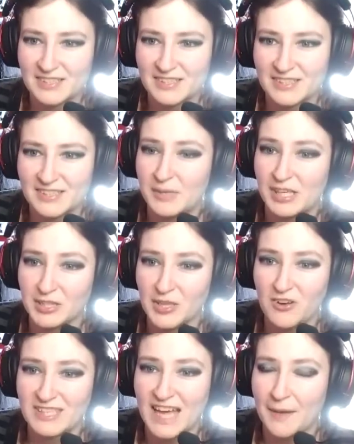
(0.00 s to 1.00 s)
It took me a
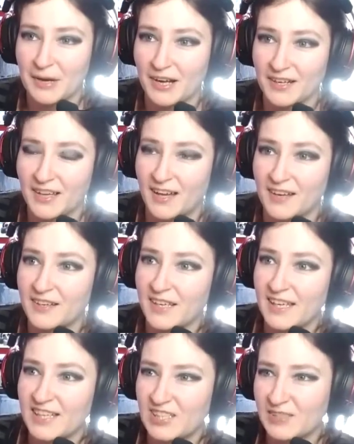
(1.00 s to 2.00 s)
long time, and I can't
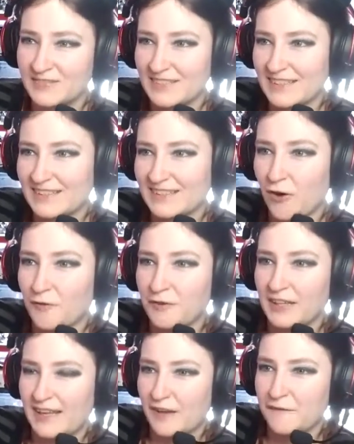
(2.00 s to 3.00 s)
offer
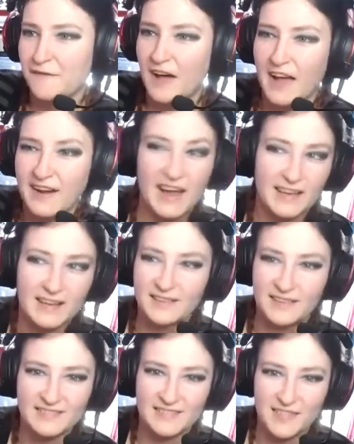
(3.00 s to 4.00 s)
like a finite
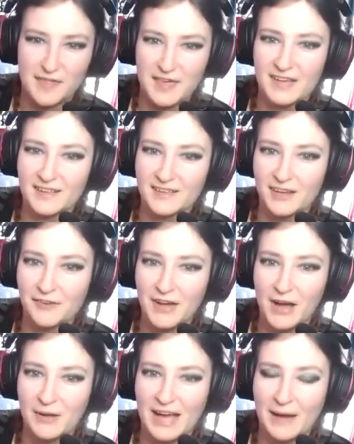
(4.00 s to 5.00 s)
thing of
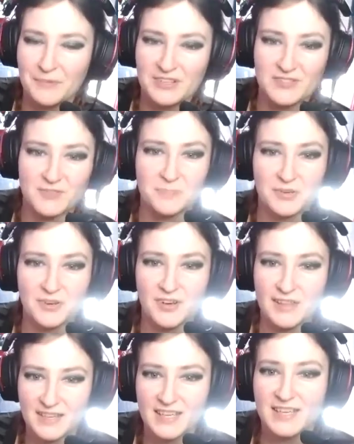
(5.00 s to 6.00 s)
how it happens, but
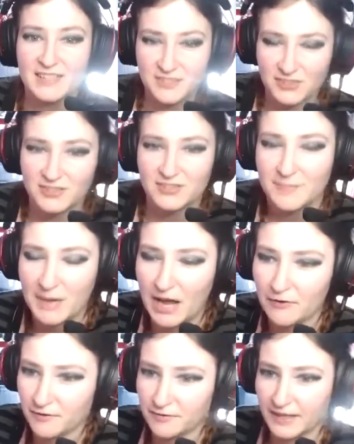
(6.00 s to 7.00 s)
I think it is just a
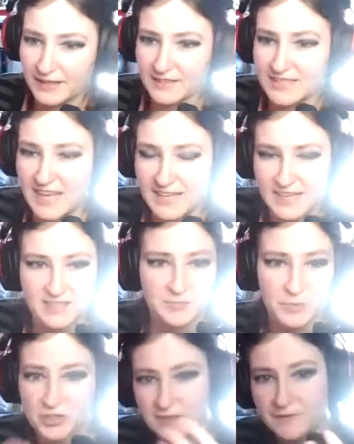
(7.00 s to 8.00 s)
matter of like taking as
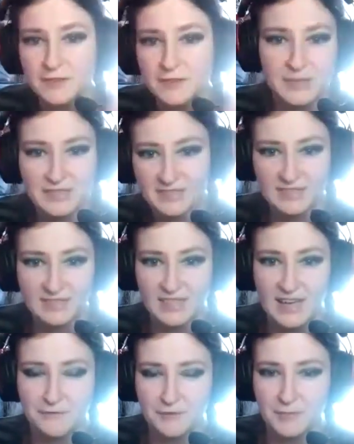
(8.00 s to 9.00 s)
much influences as you
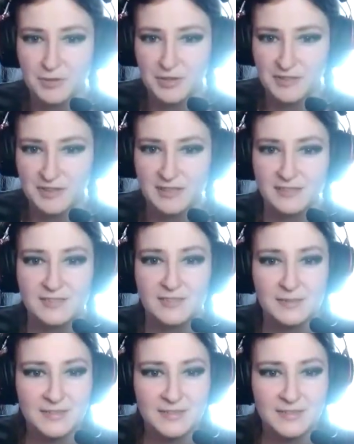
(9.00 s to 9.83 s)
can from other things.